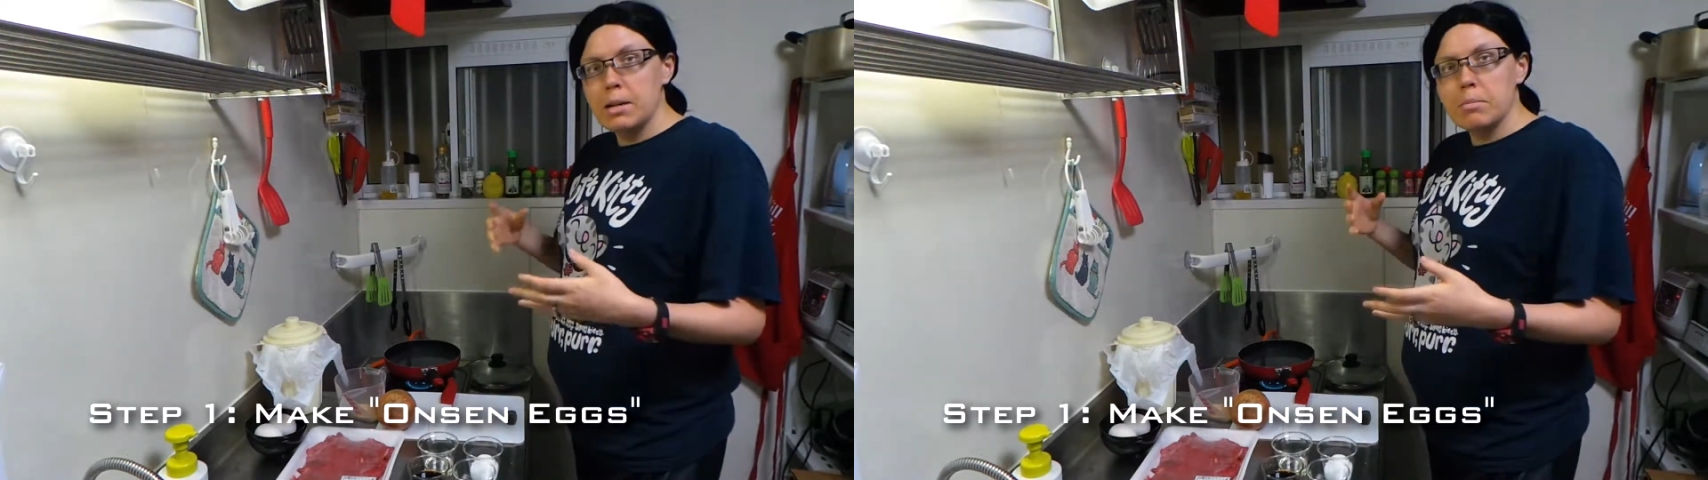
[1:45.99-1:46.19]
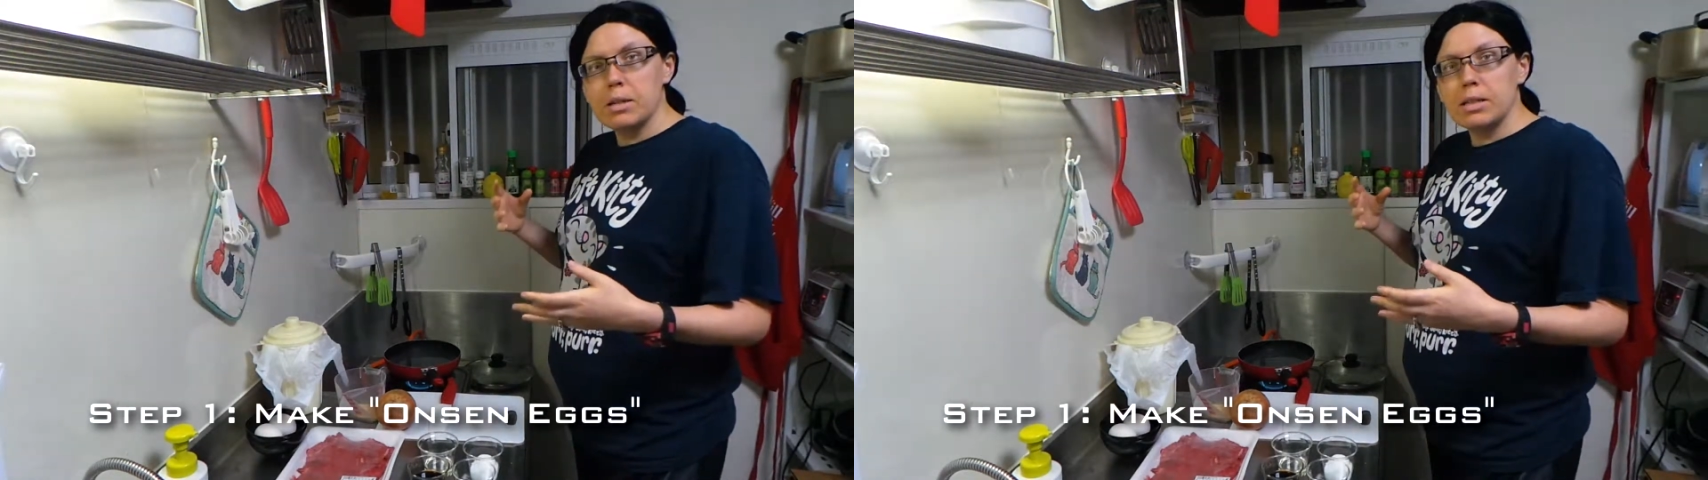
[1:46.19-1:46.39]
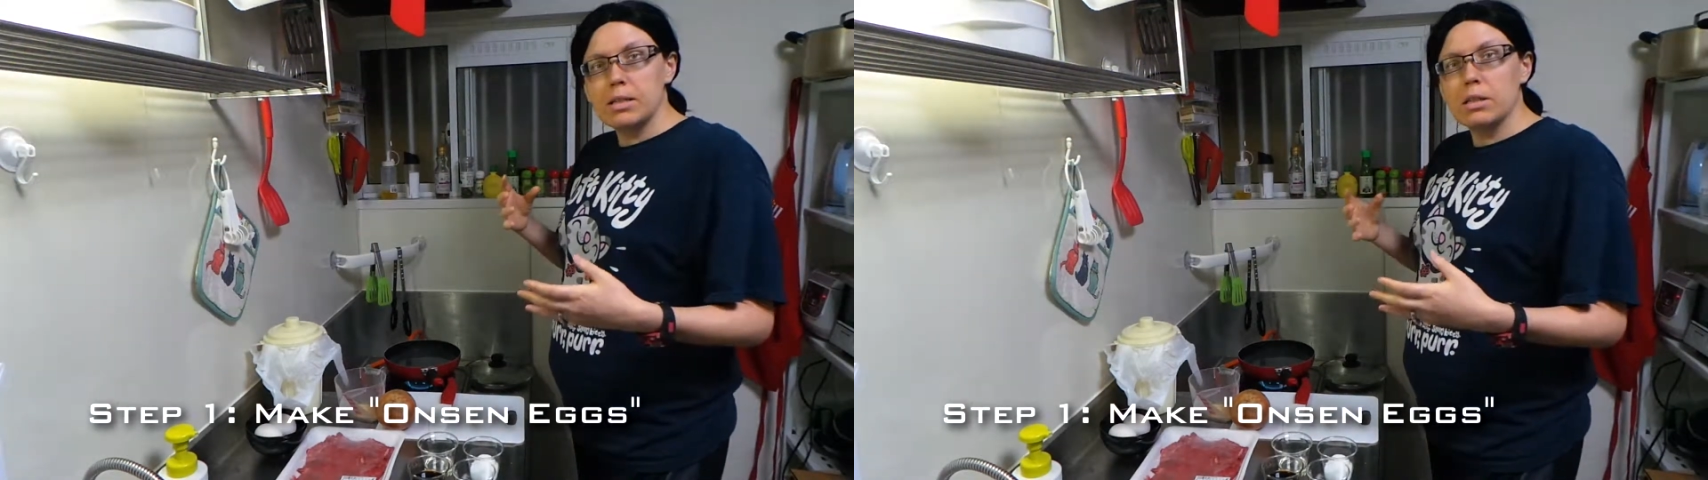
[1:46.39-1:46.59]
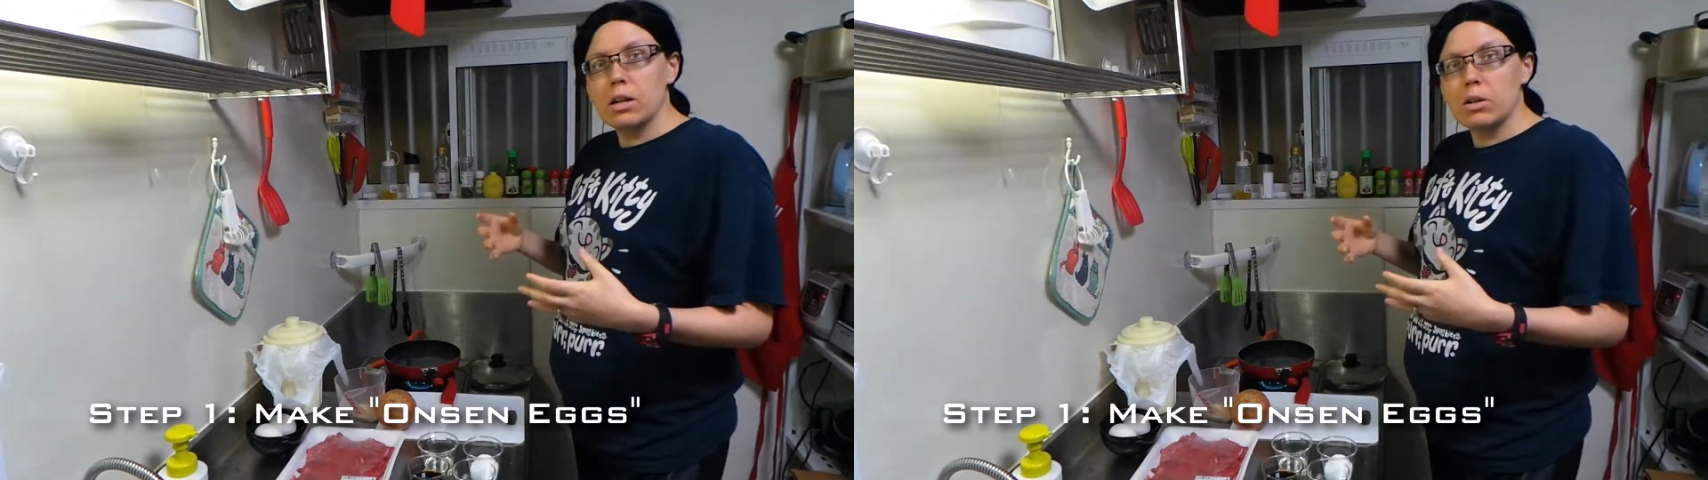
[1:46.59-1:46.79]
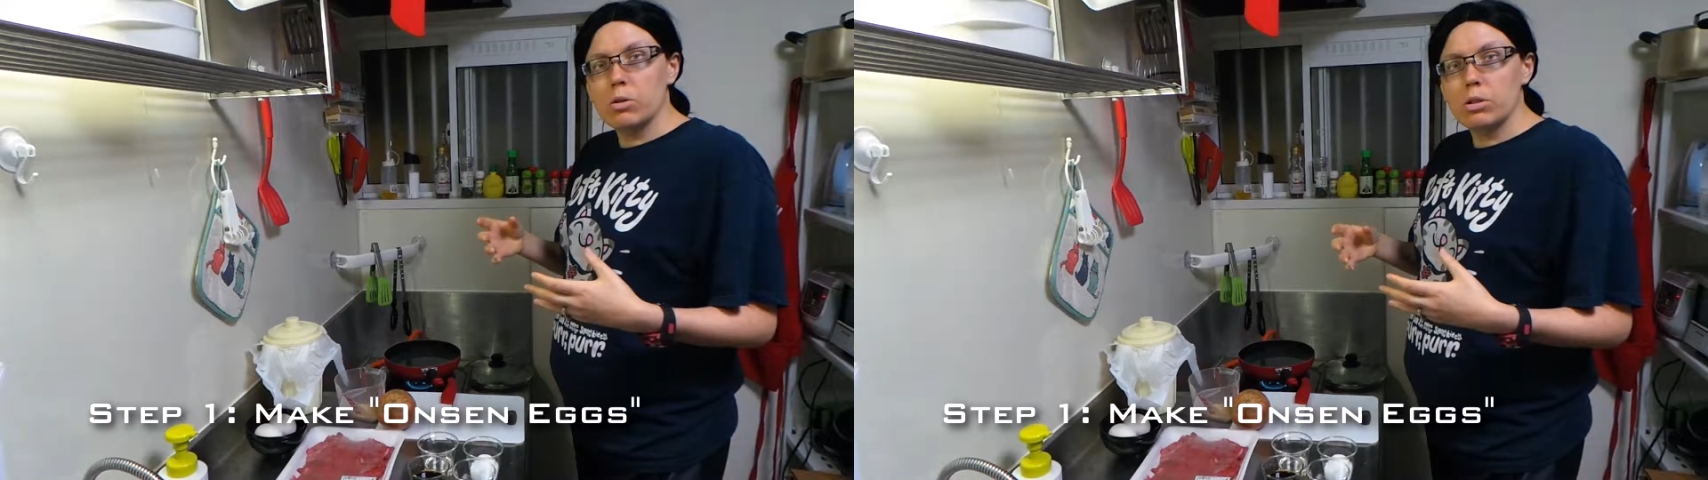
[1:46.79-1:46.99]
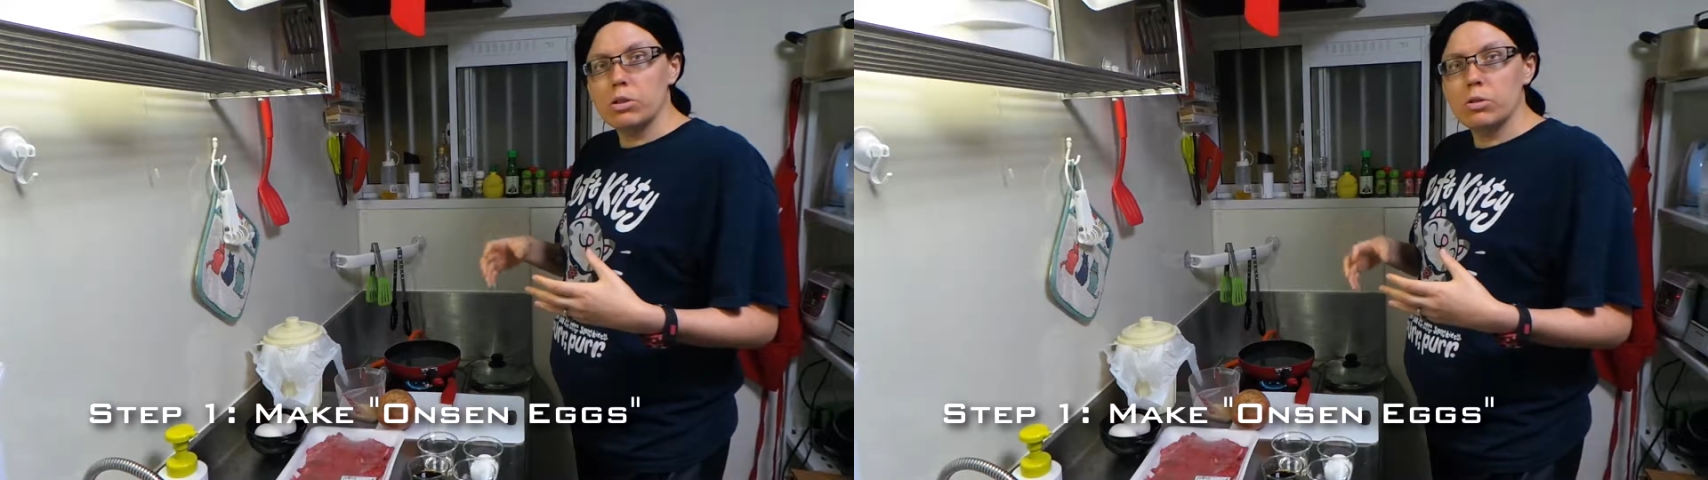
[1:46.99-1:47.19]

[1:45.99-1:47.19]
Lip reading: but it's not going